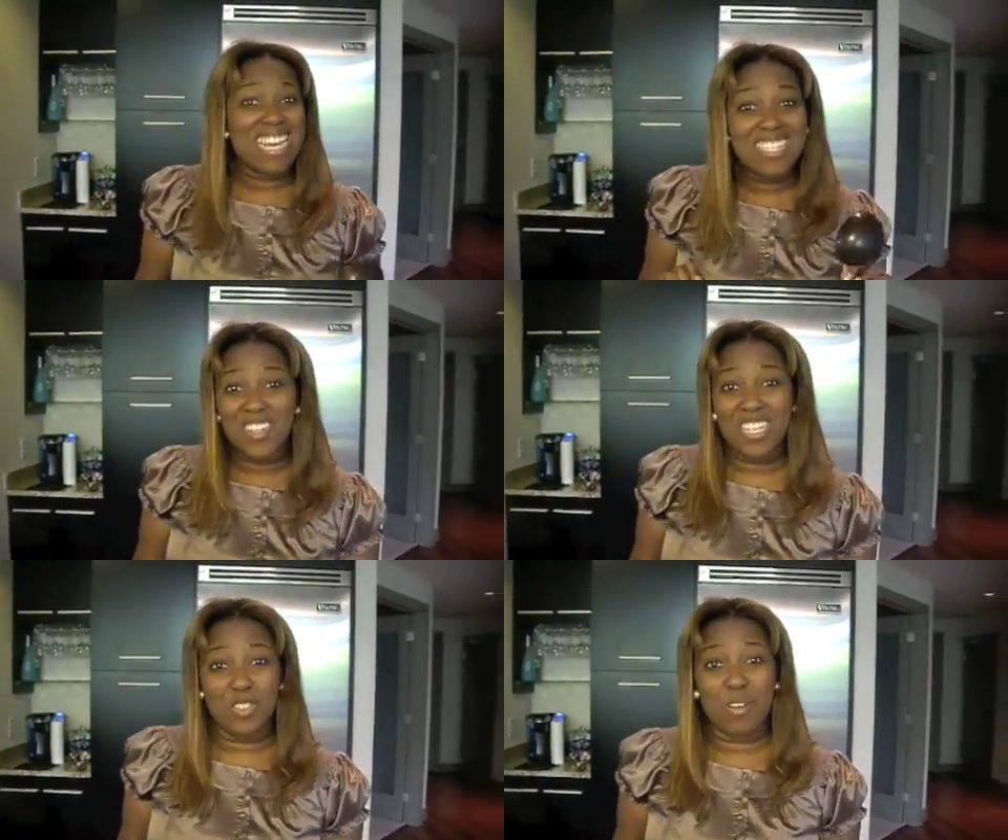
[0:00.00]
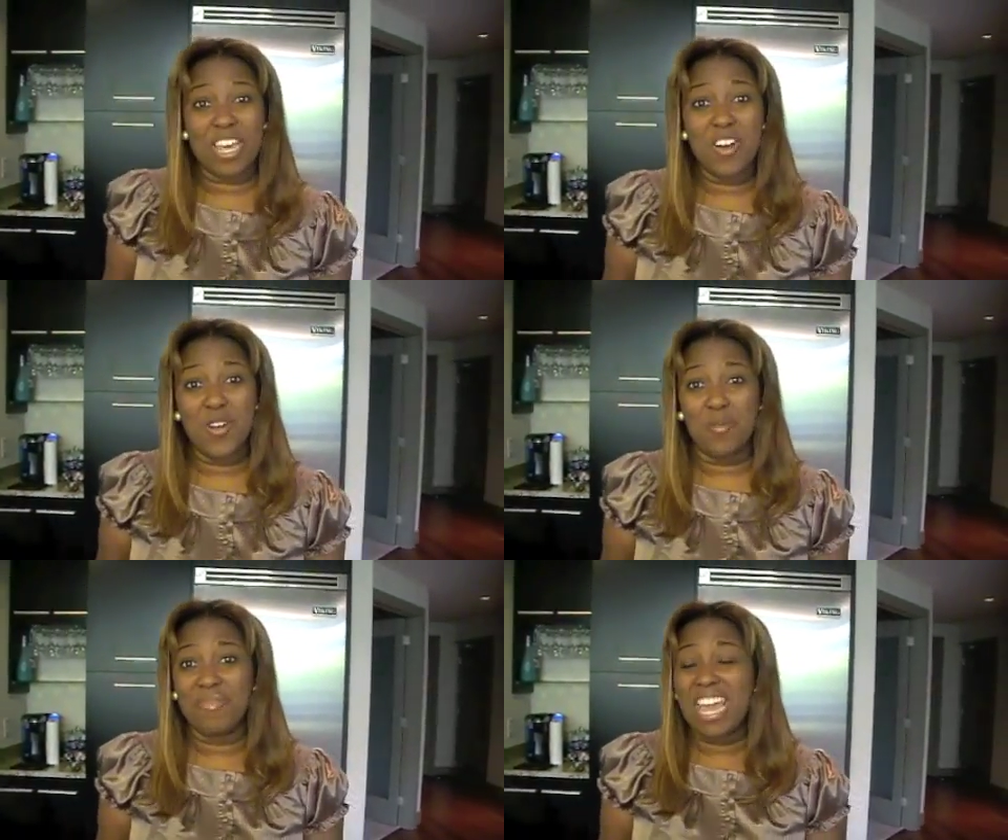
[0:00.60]
he's on his way
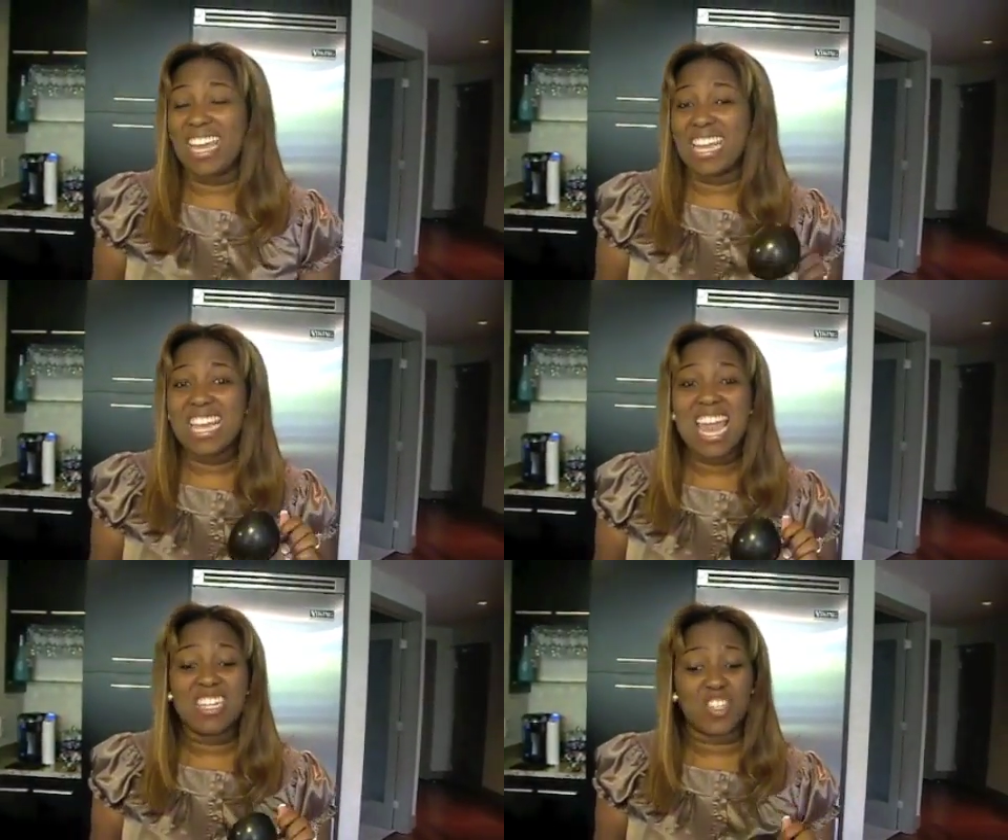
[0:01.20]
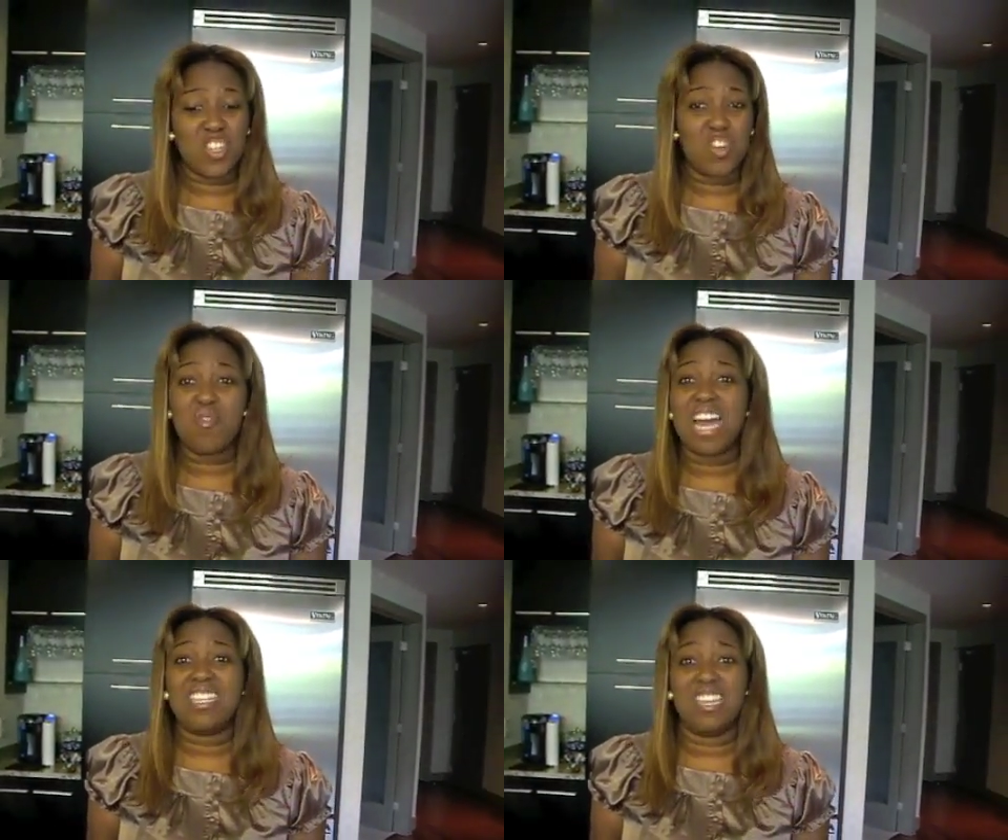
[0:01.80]
home and he has no
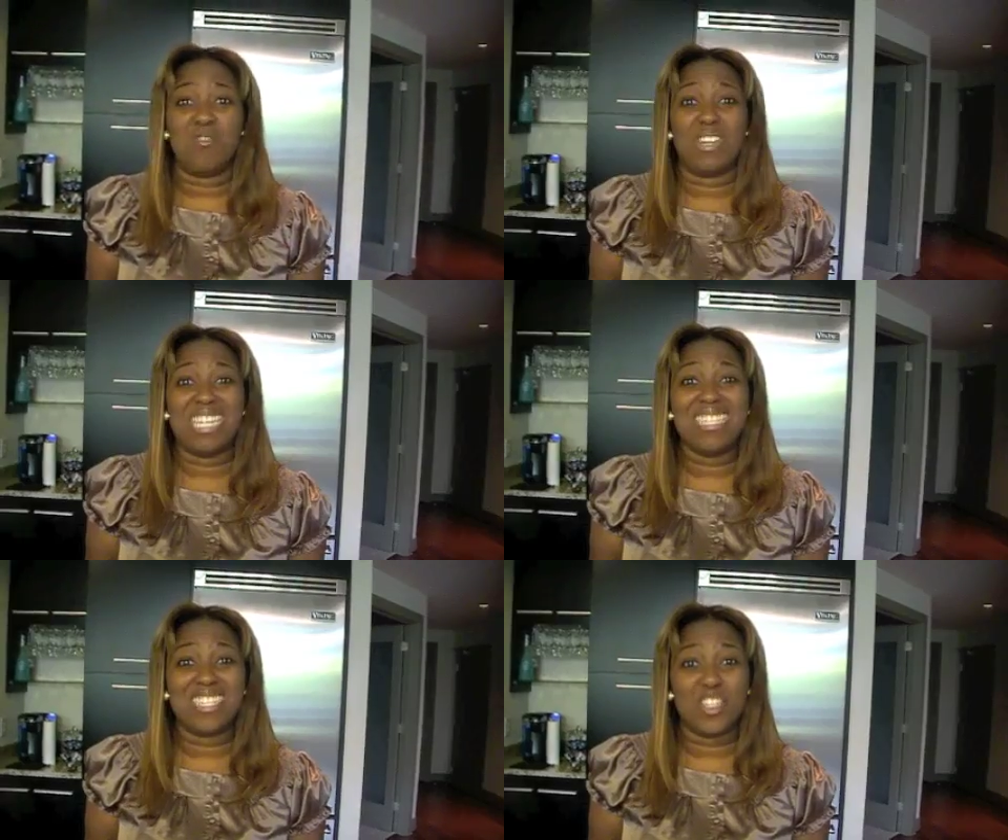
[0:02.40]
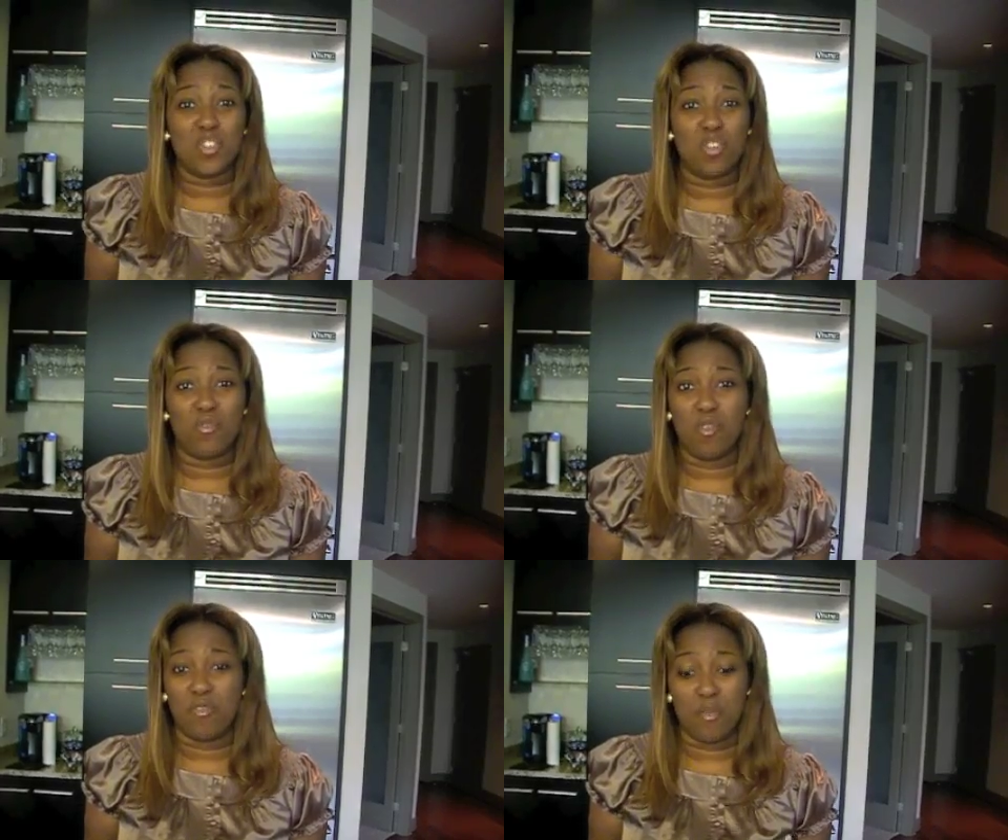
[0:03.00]
idea what he's in store
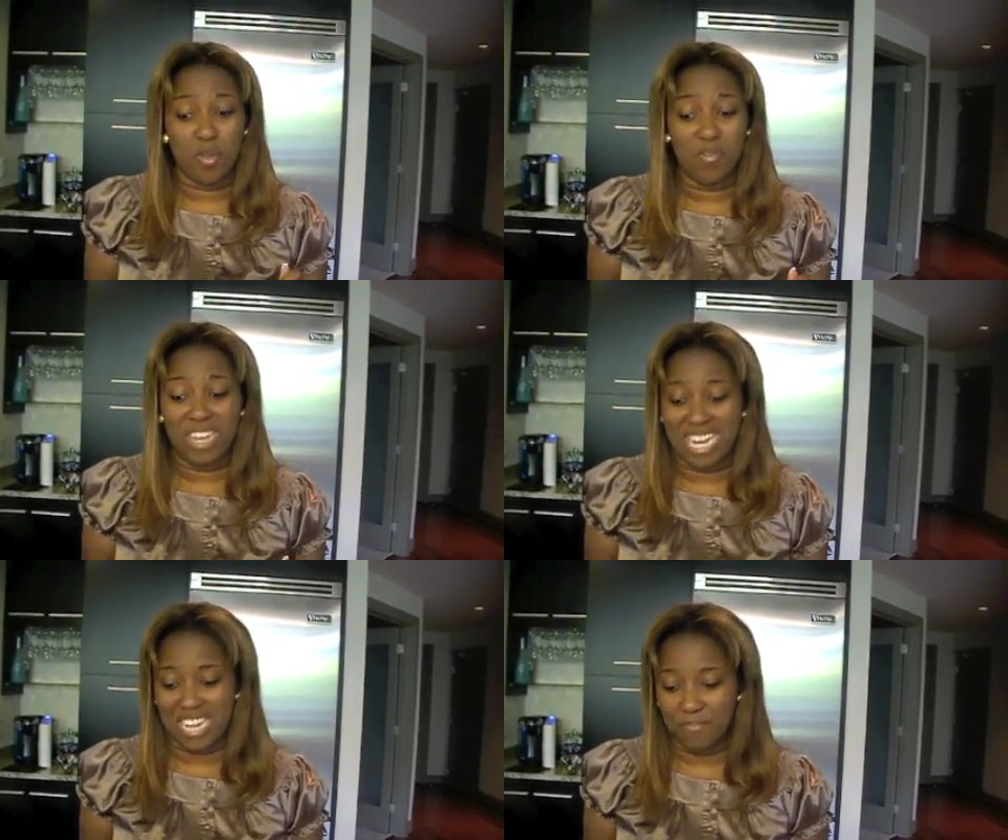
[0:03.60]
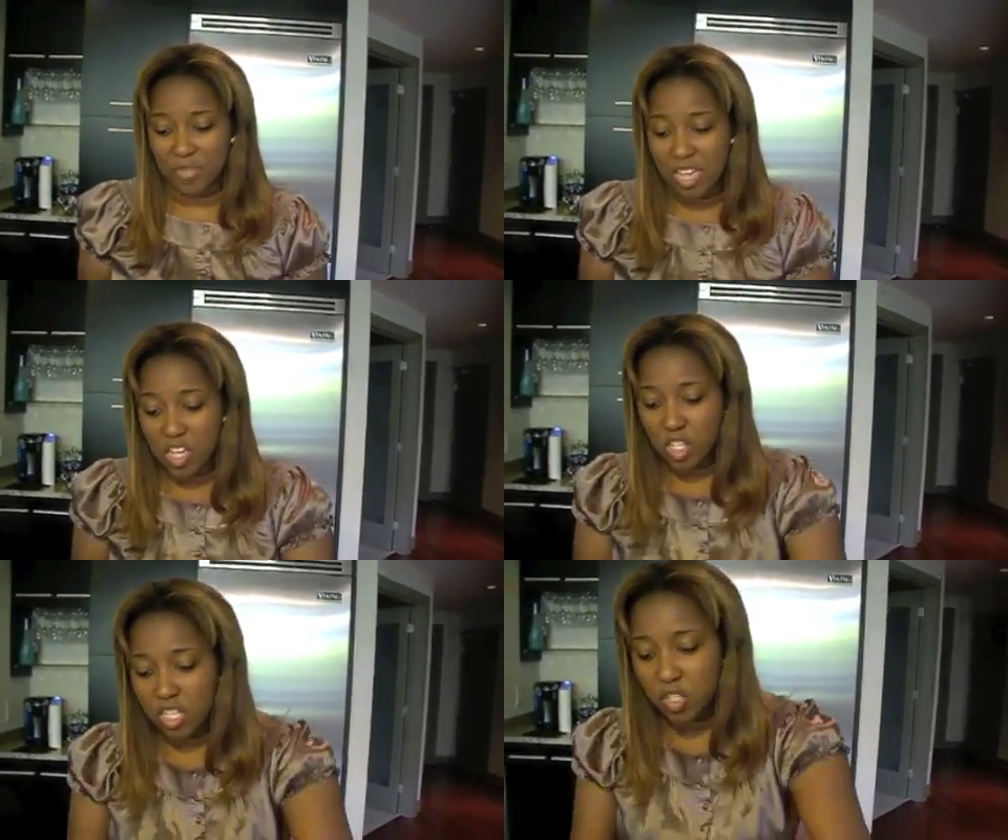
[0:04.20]
for movie night.
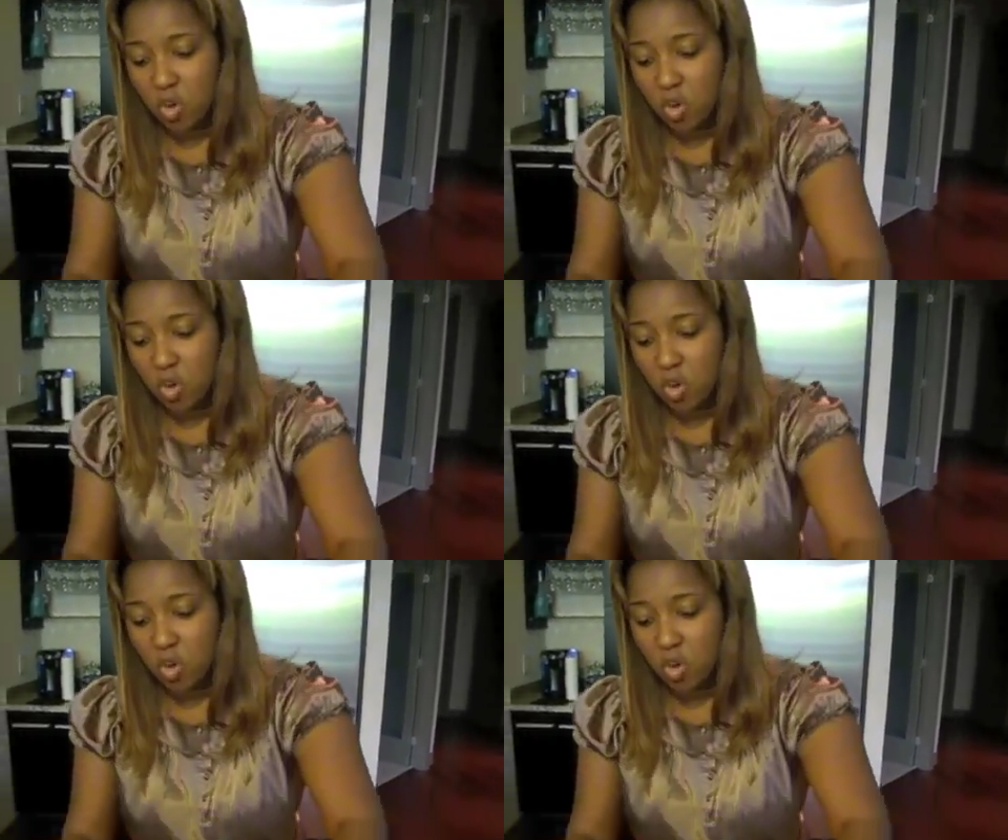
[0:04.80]
So let's